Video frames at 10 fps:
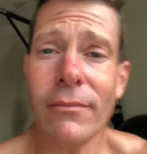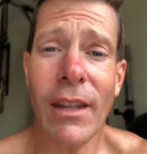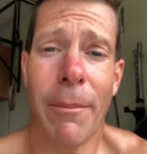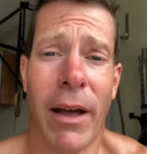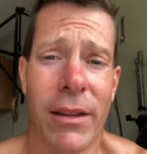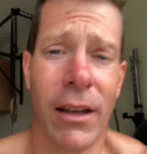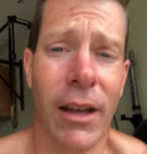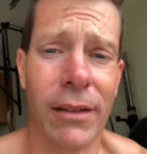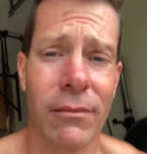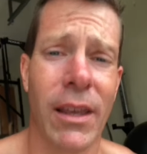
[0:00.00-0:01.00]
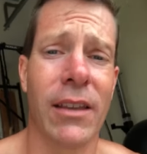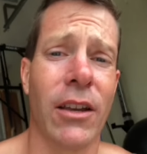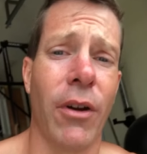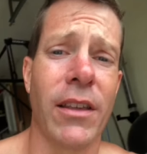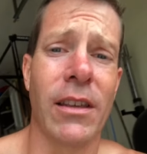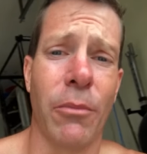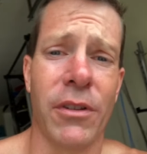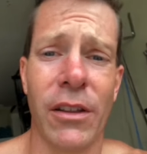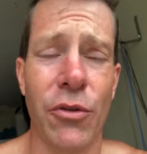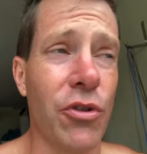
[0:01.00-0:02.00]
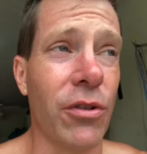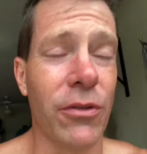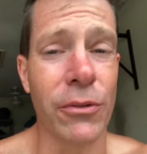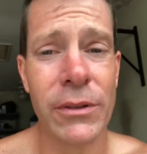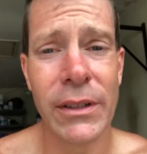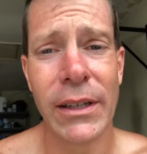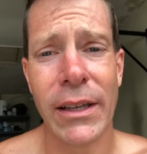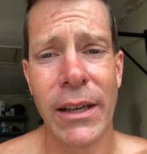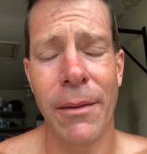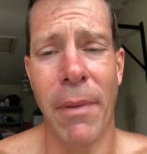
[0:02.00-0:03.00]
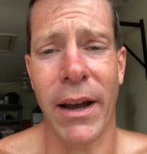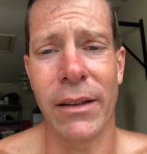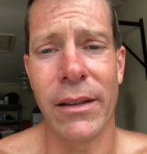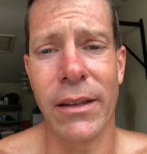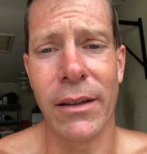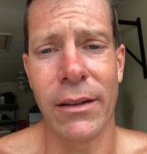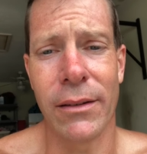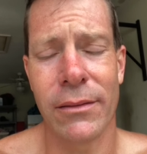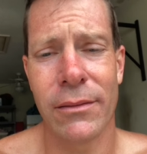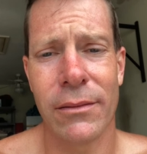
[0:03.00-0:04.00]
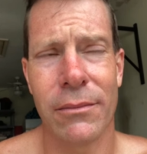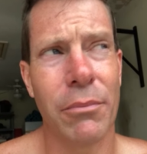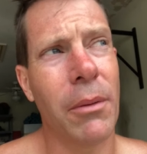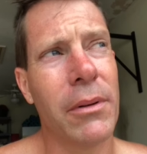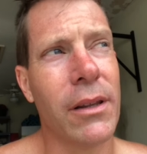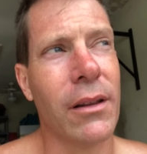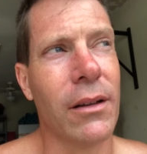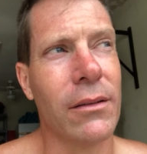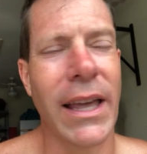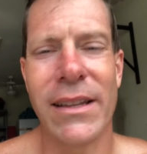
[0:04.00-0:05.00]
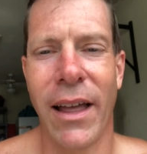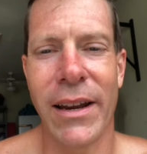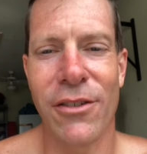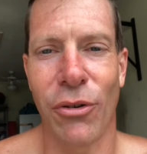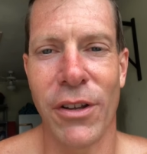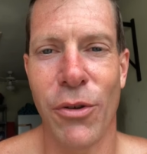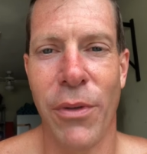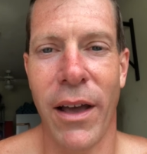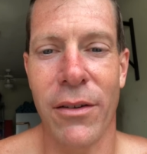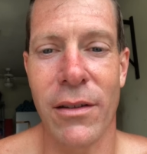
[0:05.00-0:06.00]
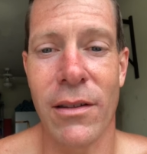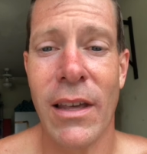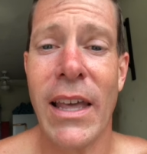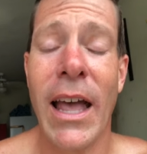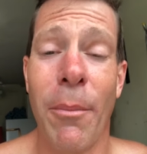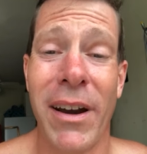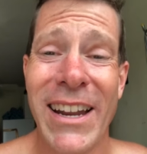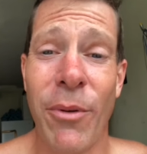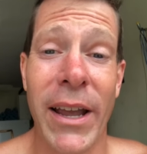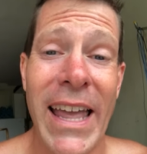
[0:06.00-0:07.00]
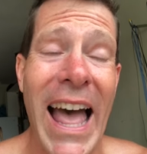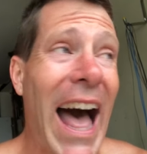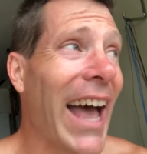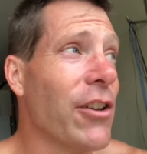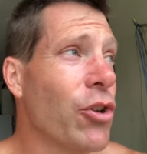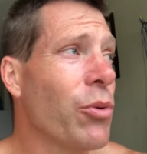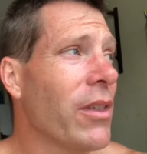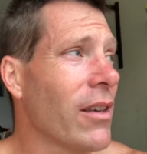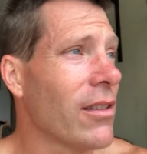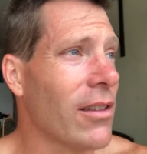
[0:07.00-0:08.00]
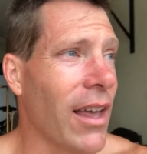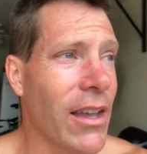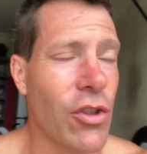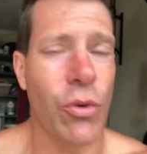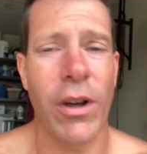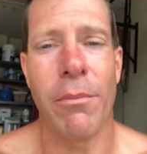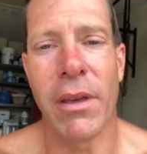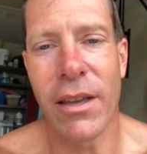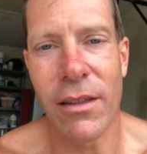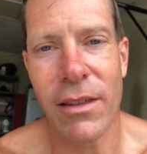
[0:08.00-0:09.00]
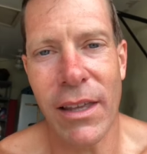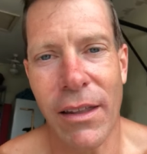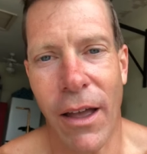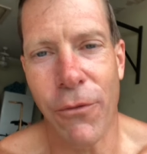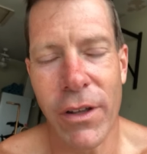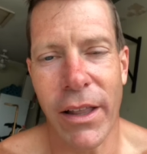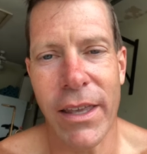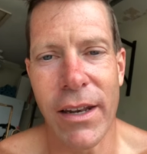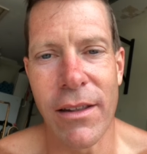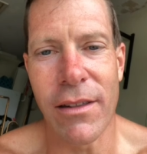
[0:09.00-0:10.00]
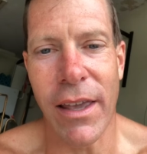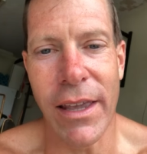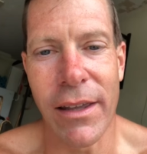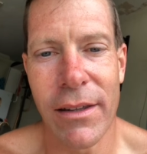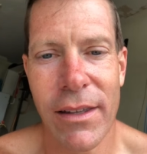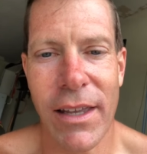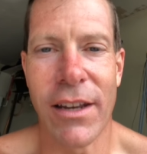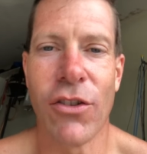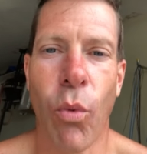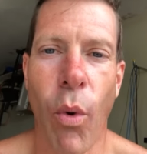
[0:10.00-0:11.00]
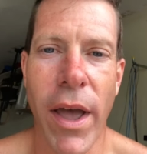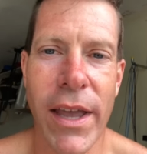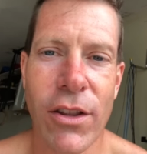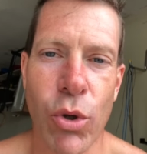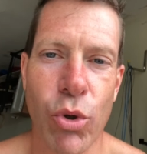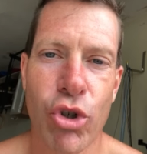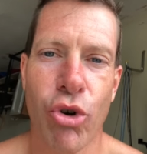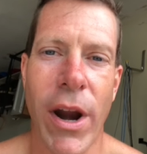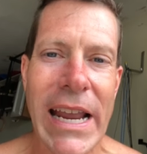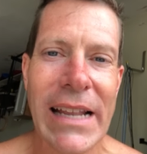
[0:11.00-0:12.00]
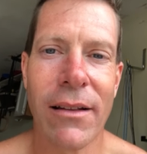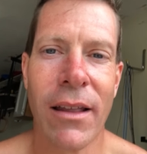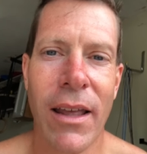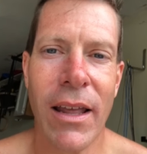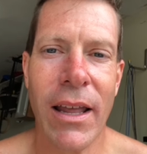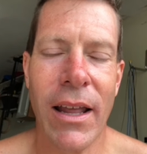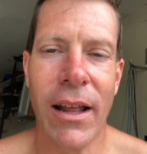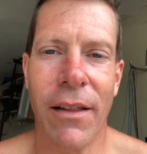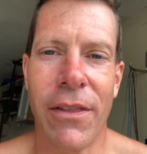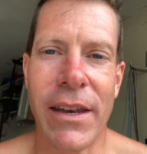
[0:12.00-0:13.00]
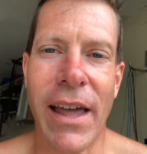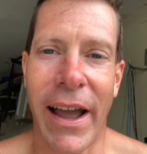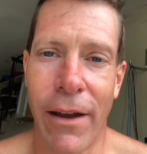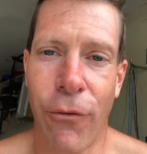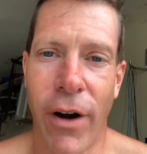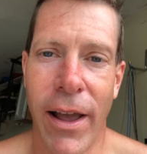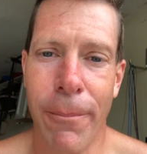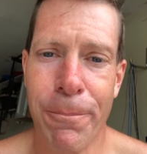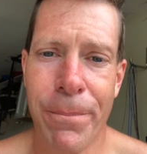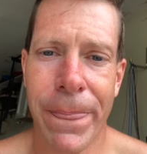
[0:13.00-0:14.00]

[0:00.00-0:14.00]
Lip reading: about Hicks and Gracie and Brazilian Jiu-Jitsu back in the probably the late 90s, early 2000s. But anyway, I do this, I enjoy it because I feel like it is a way to train the diaphragm,